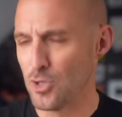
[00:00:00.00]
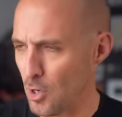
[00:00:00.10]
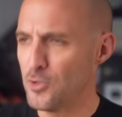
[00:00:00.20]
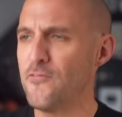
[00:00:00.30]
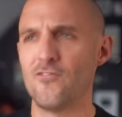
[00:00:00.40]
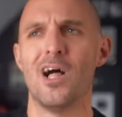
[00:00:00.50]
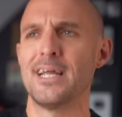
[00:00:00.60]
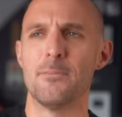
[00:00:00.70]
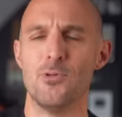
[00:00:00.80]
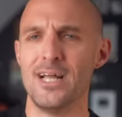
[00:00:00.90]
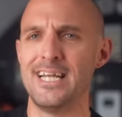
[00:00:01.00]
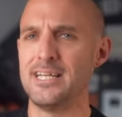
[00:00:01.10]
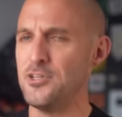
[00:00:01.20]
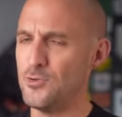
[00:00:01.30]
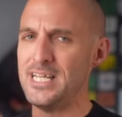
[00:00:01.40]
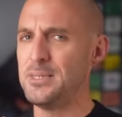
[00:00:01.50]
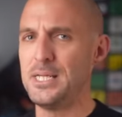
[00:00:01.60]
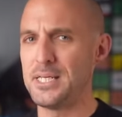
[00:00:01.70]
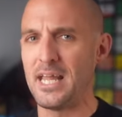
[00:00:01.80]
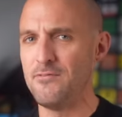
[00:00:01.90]
Are you flying a plane and you need
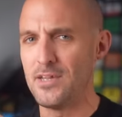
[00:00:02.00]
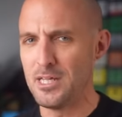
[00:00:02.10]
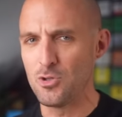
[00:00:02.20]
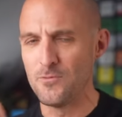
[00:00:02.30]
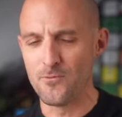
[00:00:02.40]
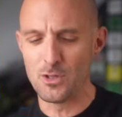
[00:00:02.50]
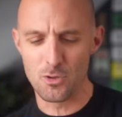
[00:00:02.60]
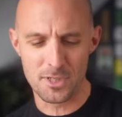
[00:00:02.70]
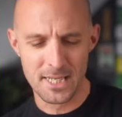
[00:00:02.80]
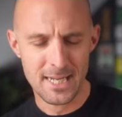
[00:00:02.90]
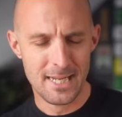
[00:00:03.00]
these aviation features?